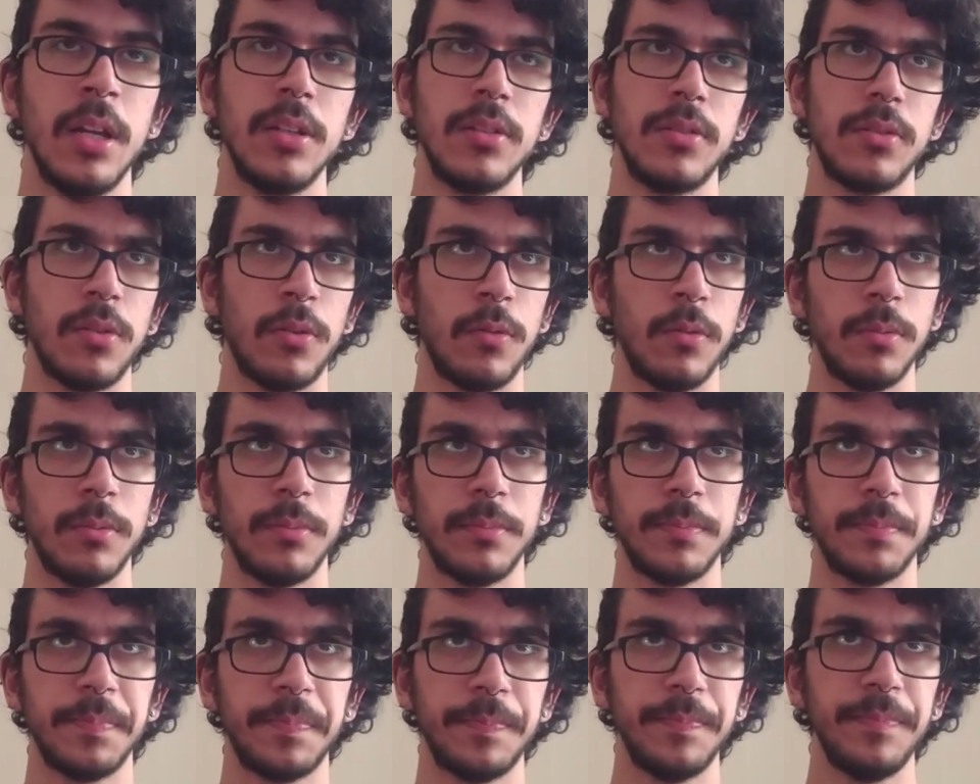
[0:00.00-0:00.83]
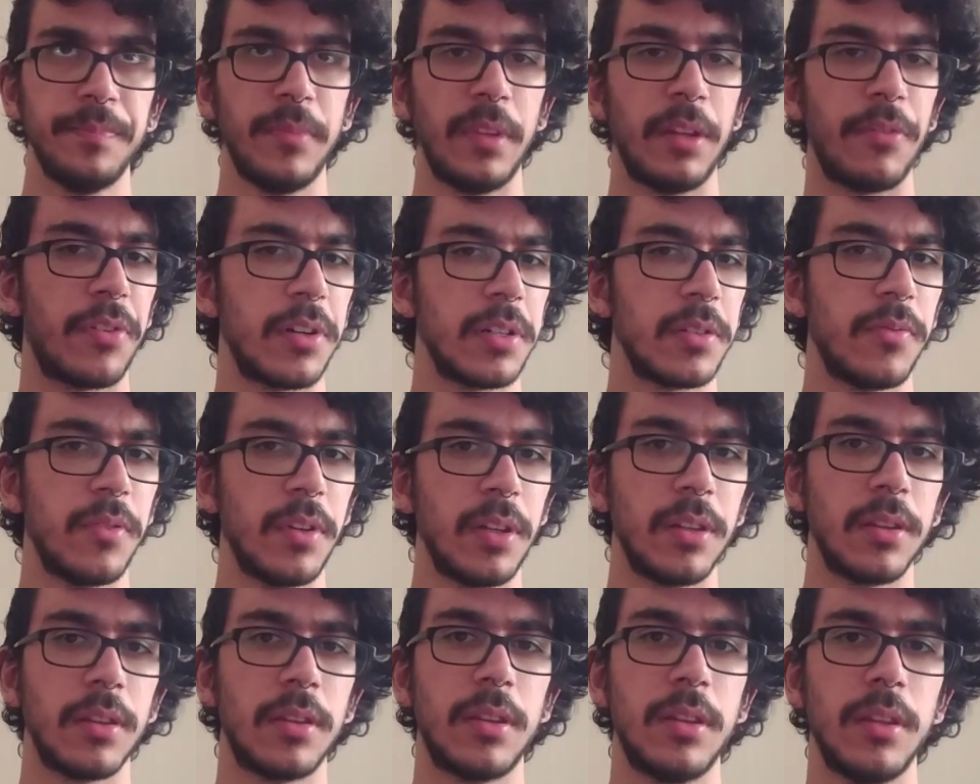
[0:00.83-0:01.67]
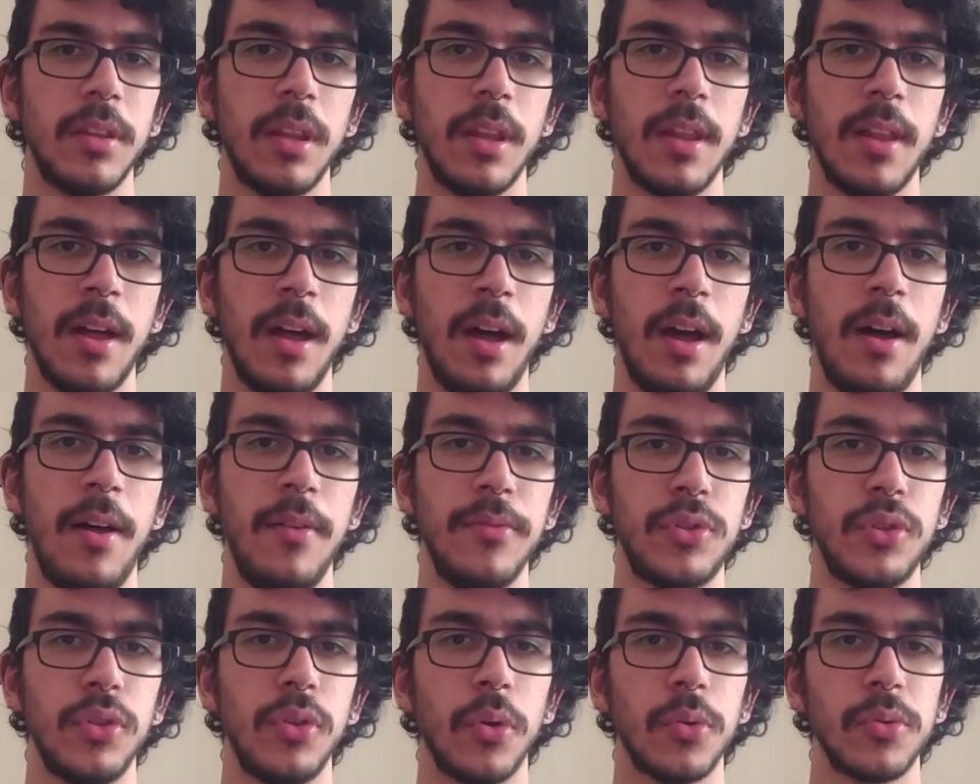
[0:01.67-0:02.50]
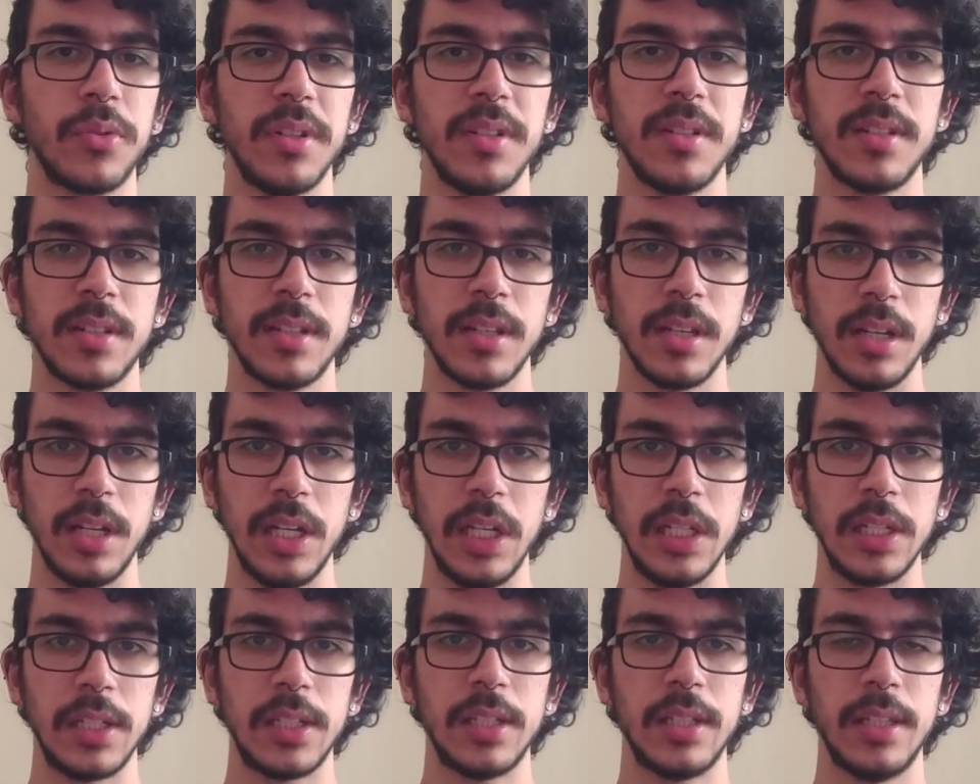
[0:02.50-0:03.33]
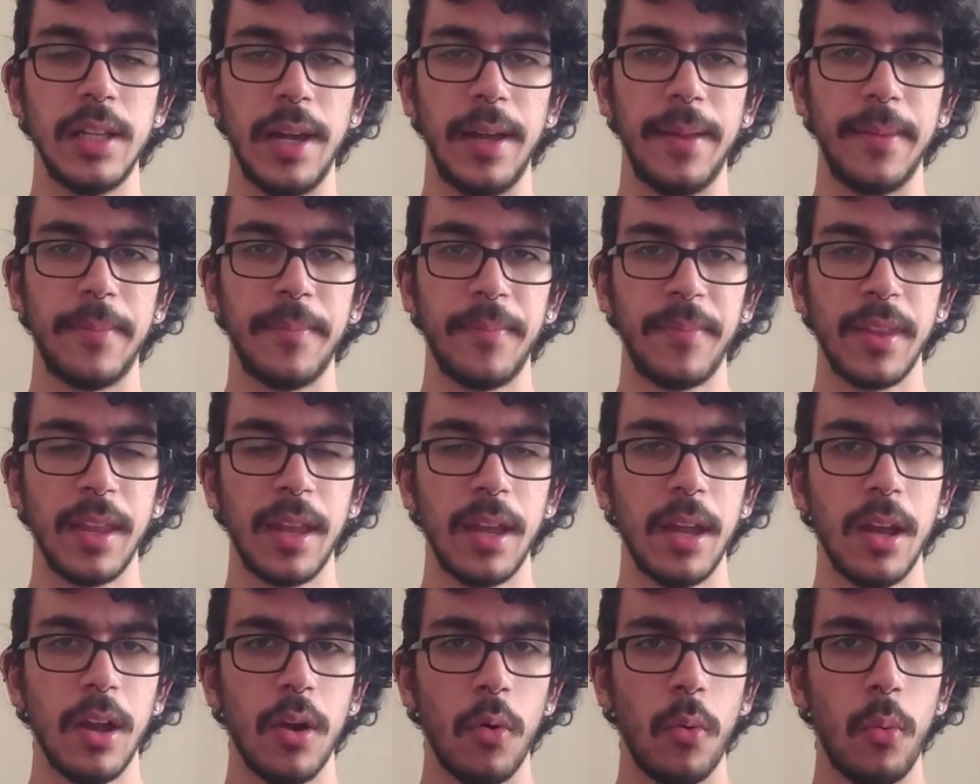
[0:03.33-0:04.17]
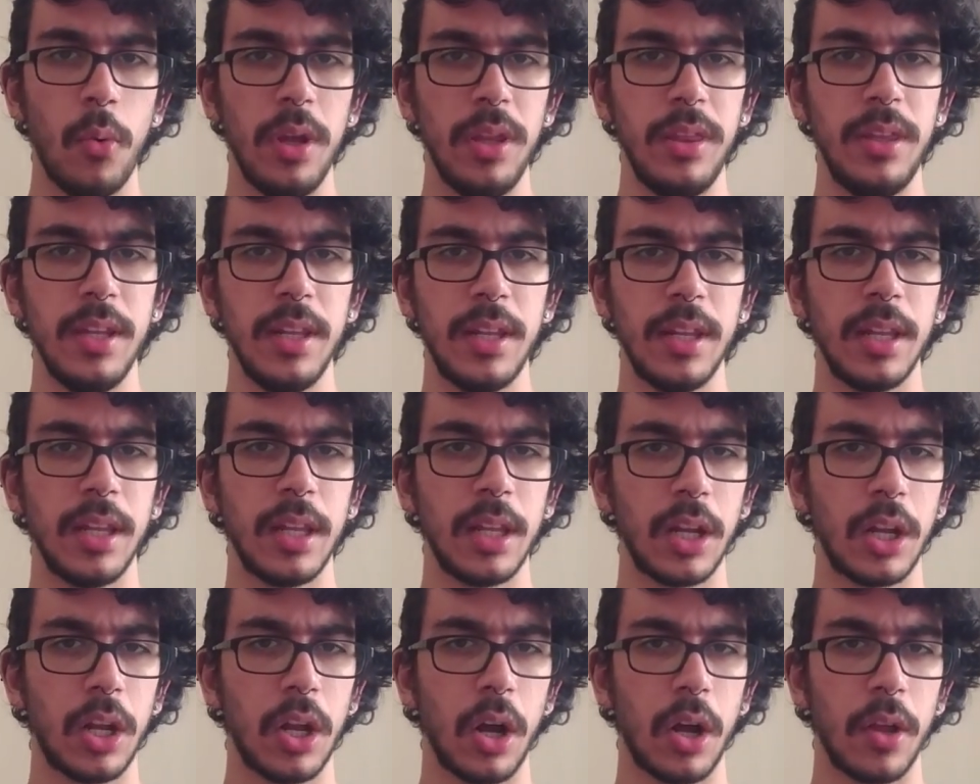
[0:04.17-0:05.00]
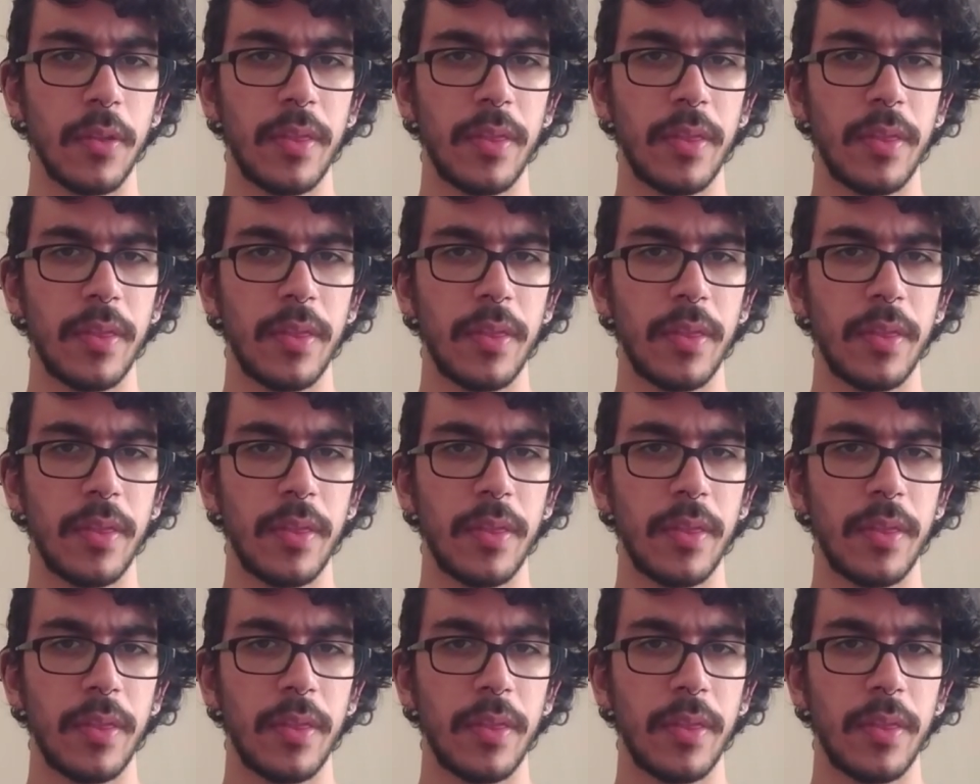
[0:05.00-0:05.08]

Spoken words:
So the first thing to notice is that we didn't